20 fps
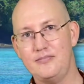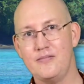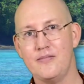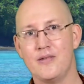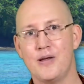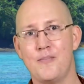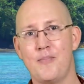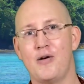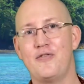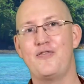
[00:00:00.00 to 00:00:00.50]

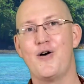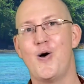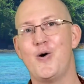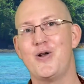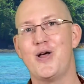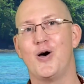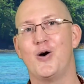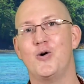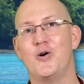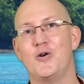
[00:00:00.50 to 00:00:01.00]

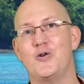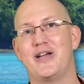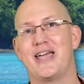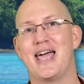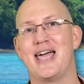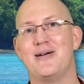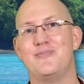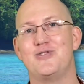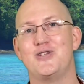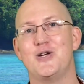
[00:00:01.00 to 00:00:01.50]
Mavono, who
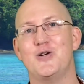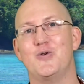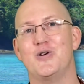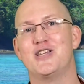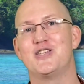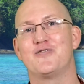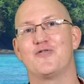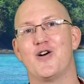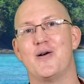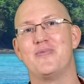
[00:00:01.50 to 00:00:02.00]
came to
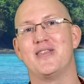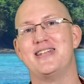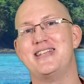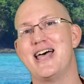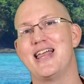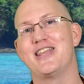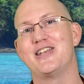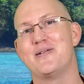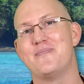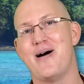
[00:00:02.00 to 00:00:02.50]
us from the
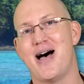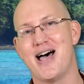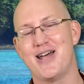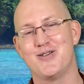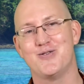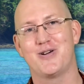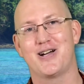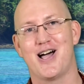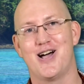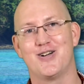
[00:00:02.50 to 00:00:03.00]

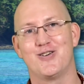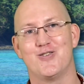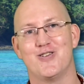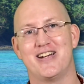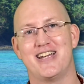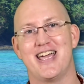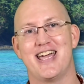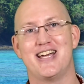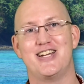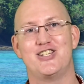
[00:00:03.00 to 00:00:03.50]
Deladamanu
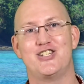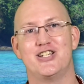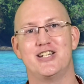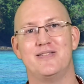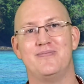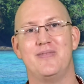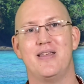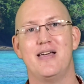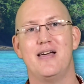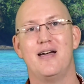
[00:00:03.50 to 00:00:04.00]

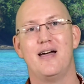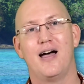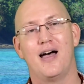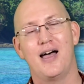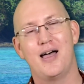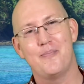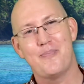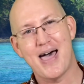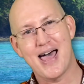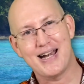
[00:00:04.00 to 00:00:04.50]
congregation
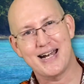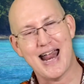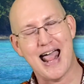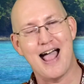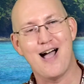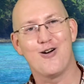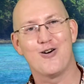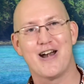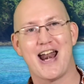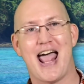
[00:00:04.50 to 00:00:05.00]
about an
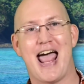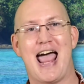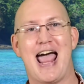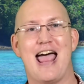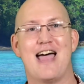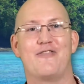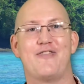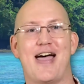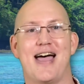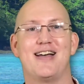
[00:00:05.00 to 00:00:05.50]
hour and a
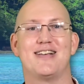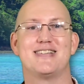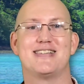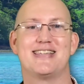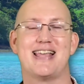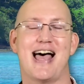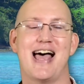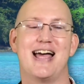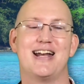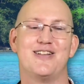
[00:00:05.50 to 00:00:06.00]
half
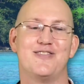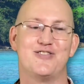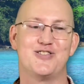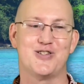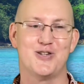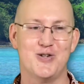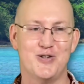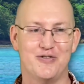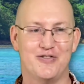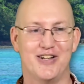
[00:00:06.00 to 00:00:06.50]
outside of
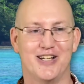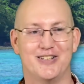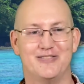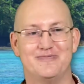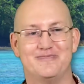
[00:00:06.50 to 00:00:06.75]
Suva.